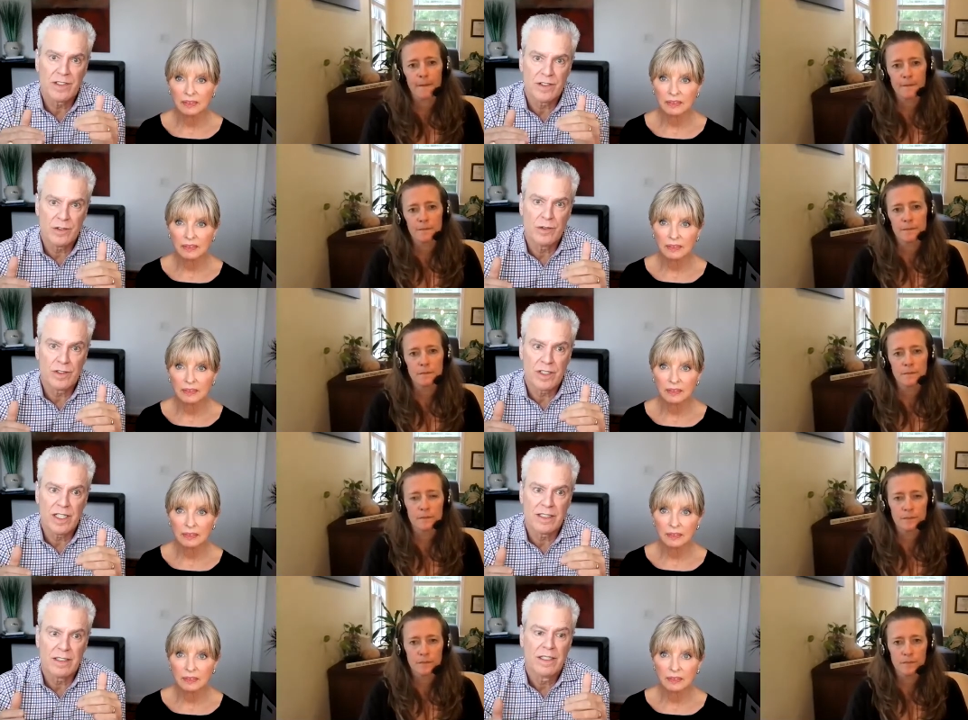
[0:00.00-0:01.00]
Speaker 1: and students
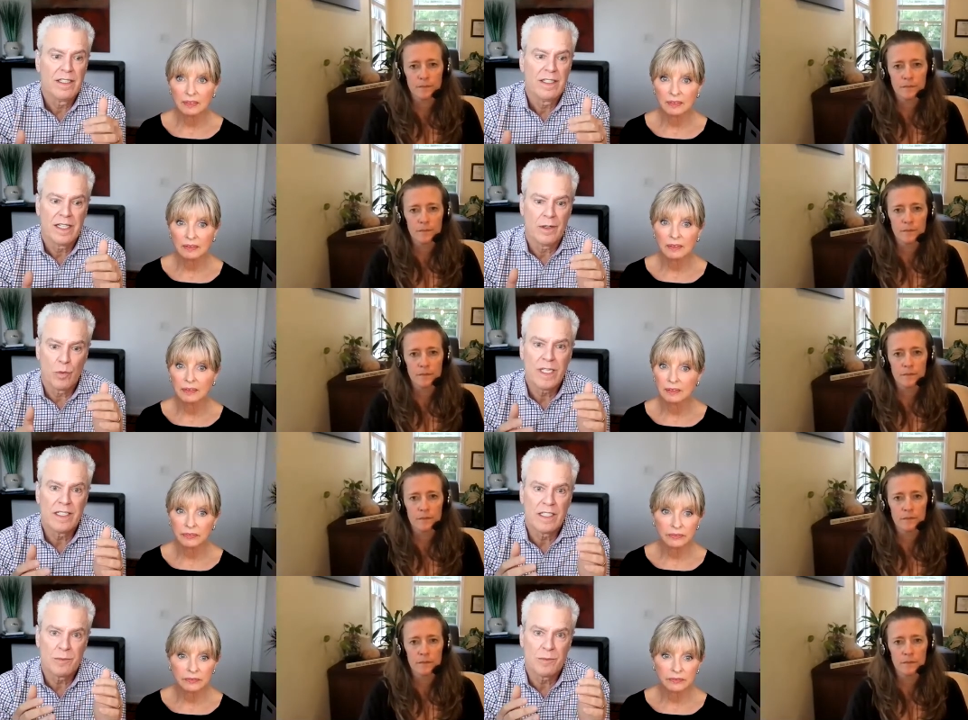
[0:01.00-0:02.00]
get, it really
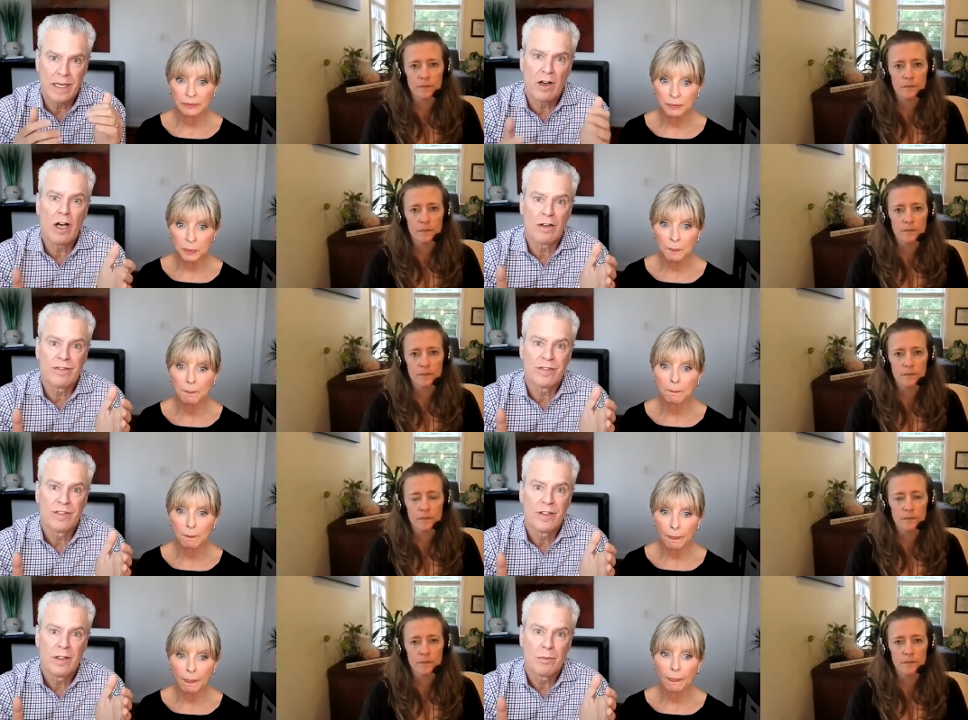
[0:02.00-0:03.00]
does pay off
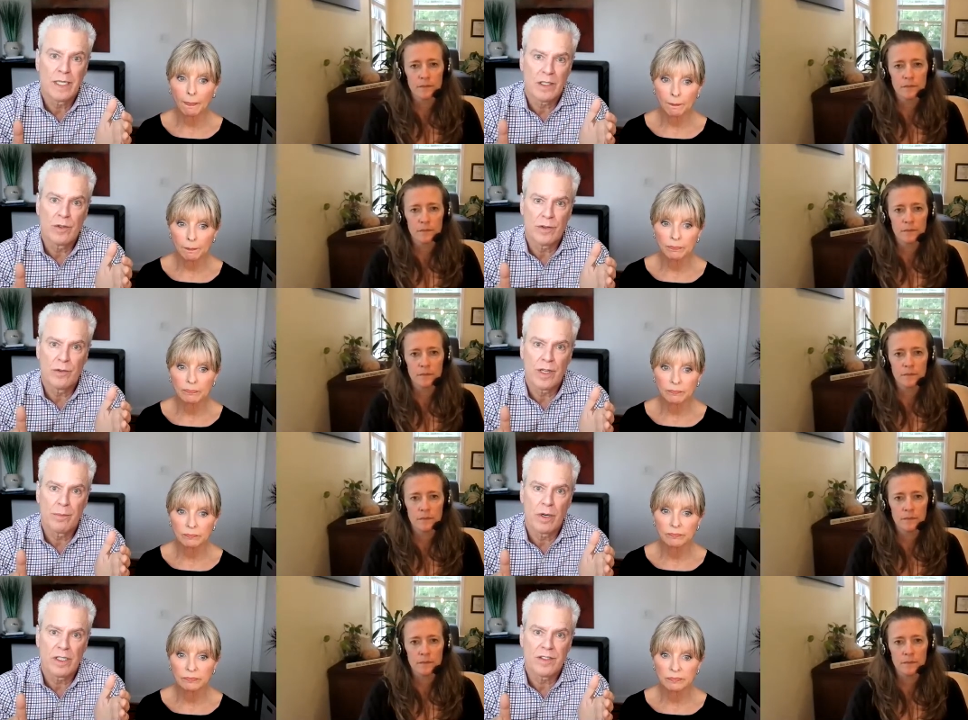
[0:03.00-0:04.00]
by going through that
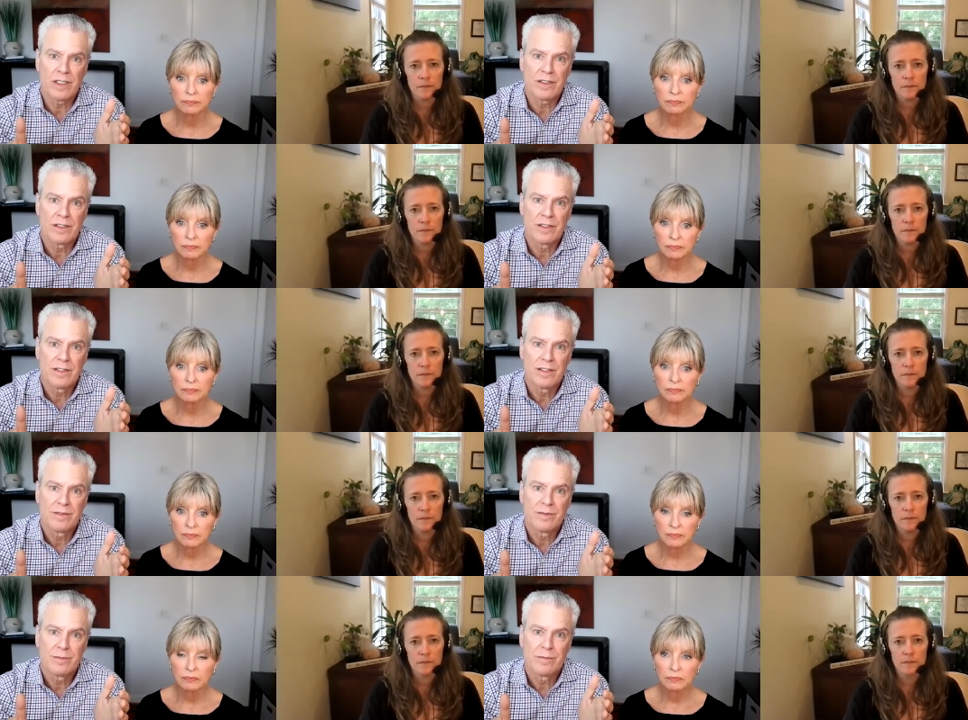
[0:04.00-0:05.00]
process.
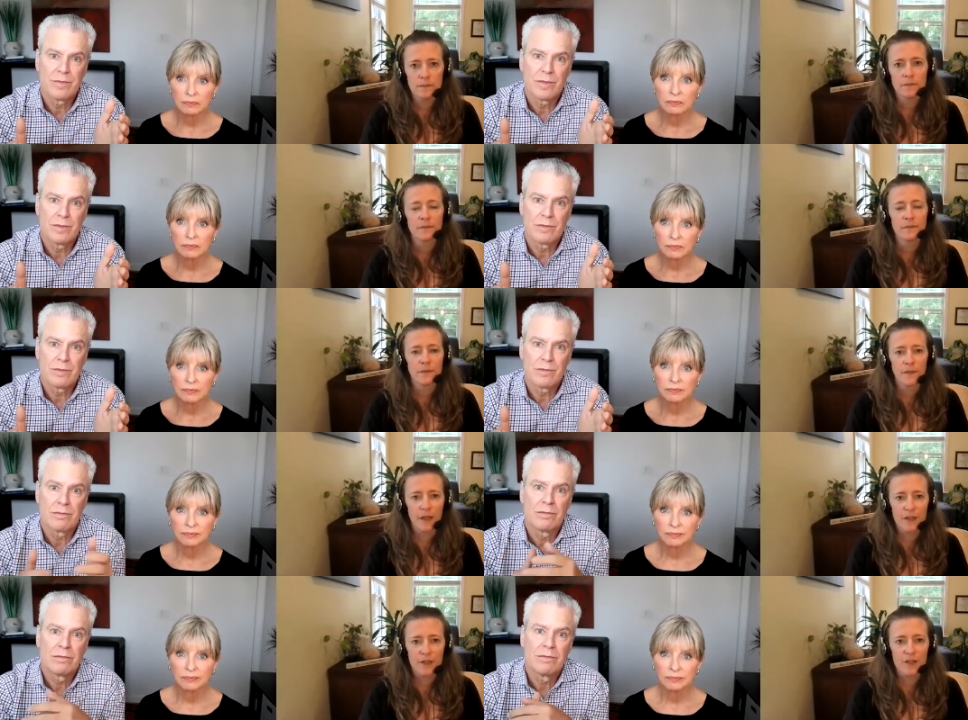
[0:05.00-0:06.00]

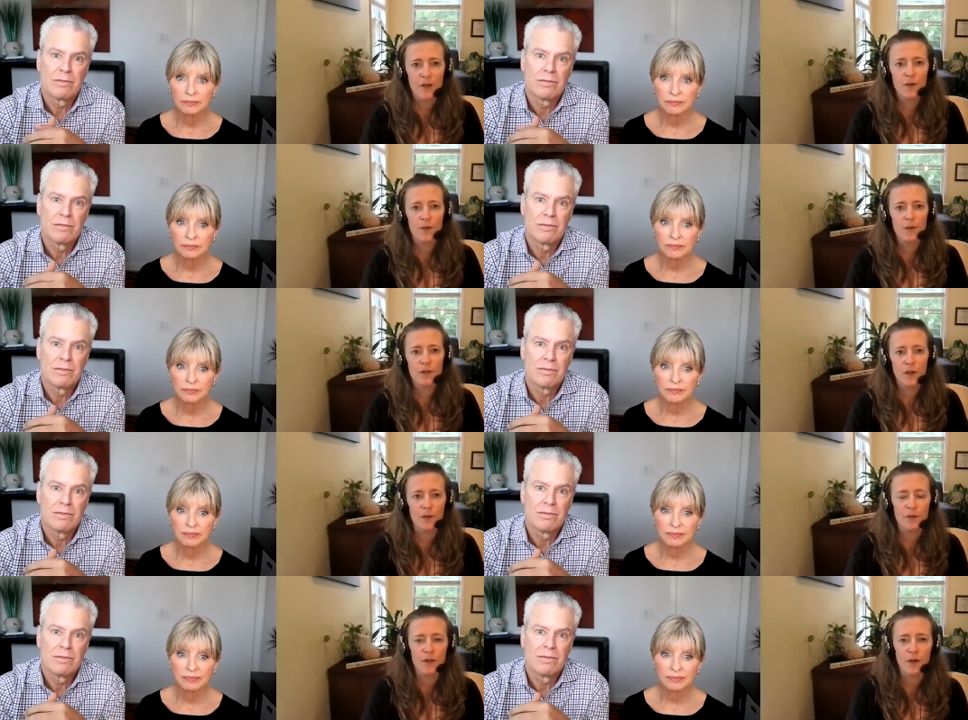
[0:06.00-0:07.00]
Speaker 2: It's so,
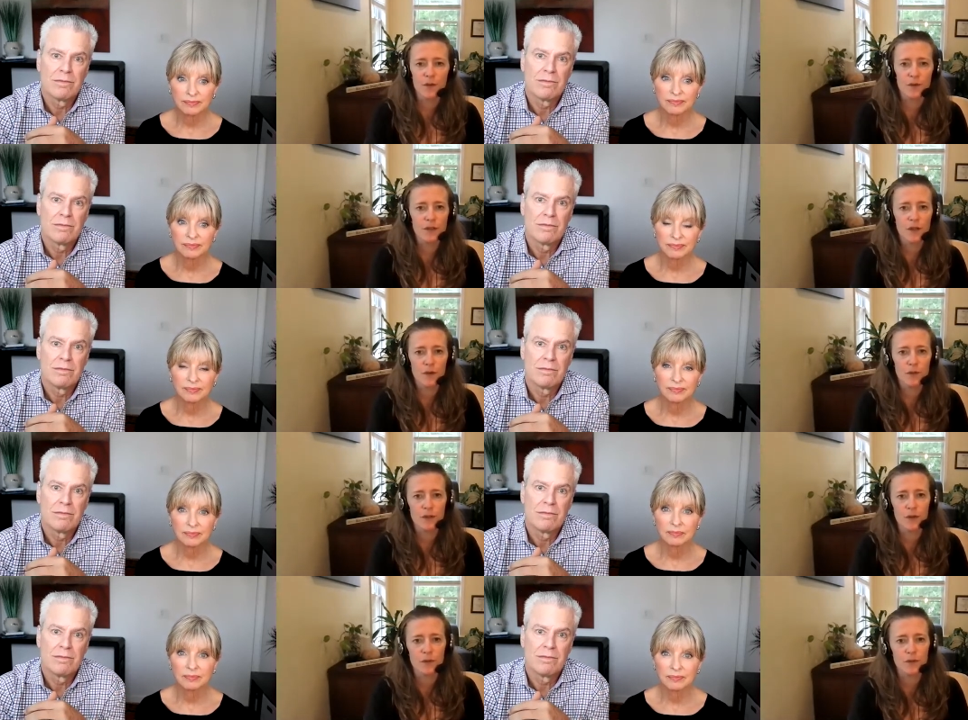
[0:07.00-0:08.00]
so, so, so,
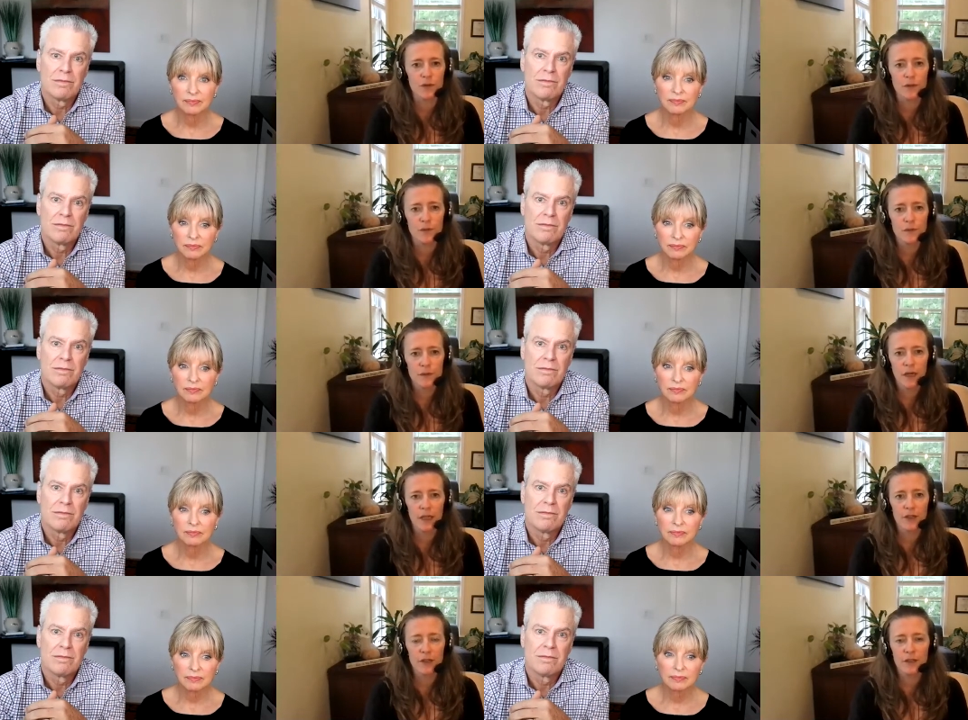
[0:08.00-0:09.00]
so true. I
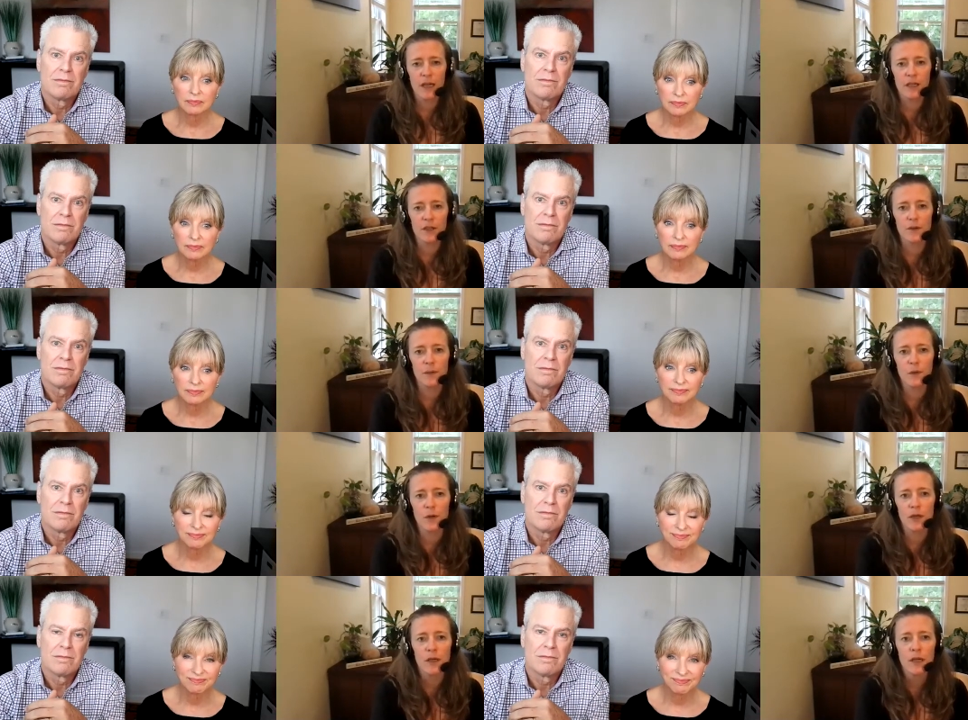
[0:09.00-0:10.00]
could not agree
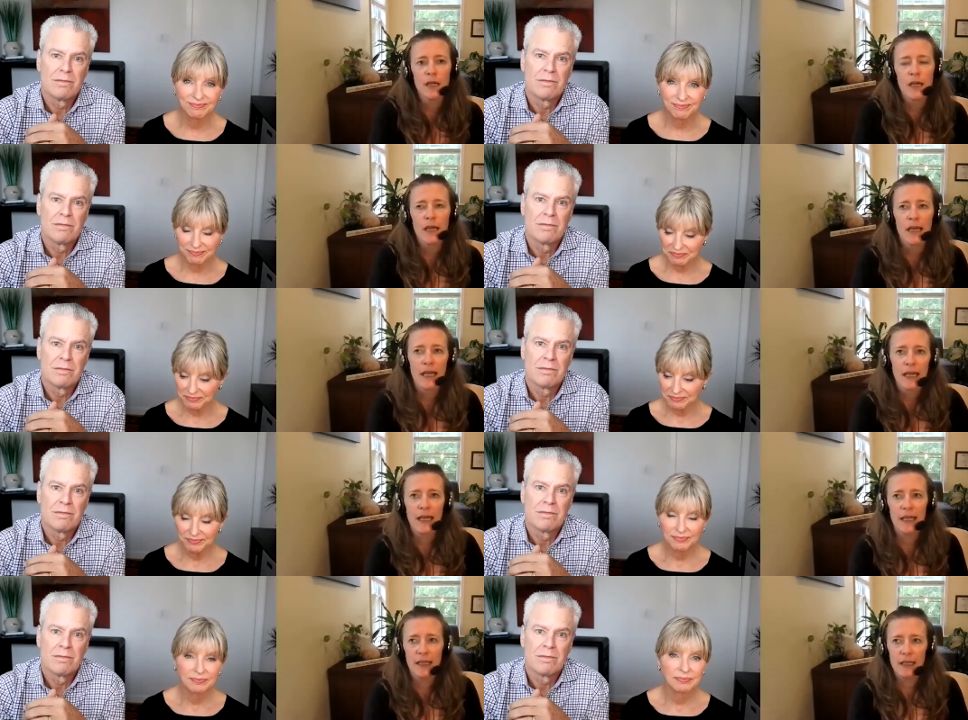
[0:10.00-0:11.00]
more.
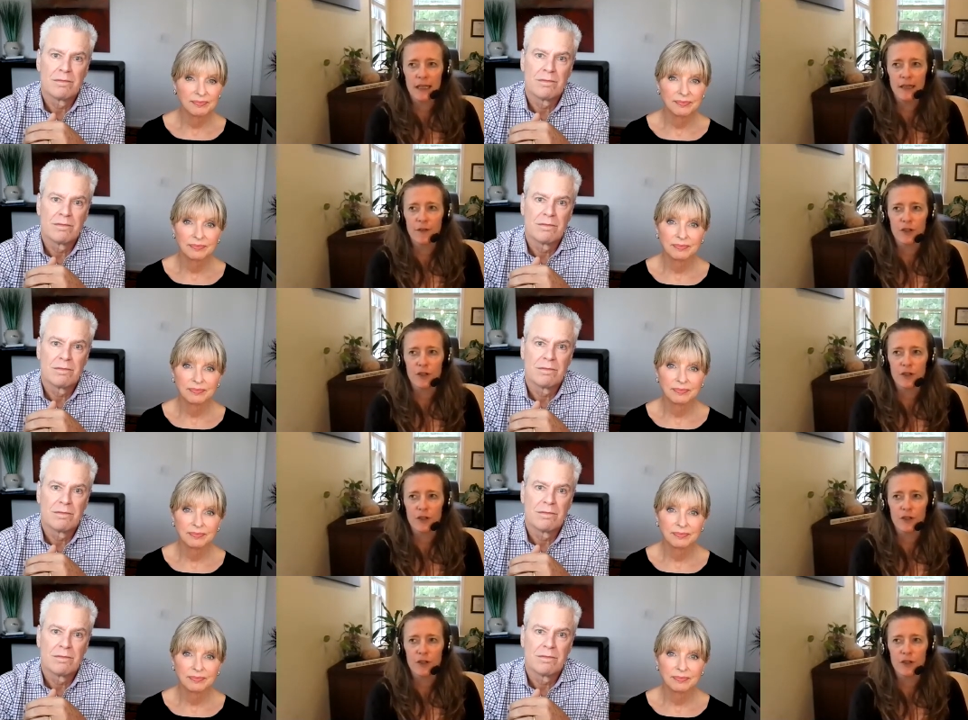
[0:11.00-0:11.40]
If a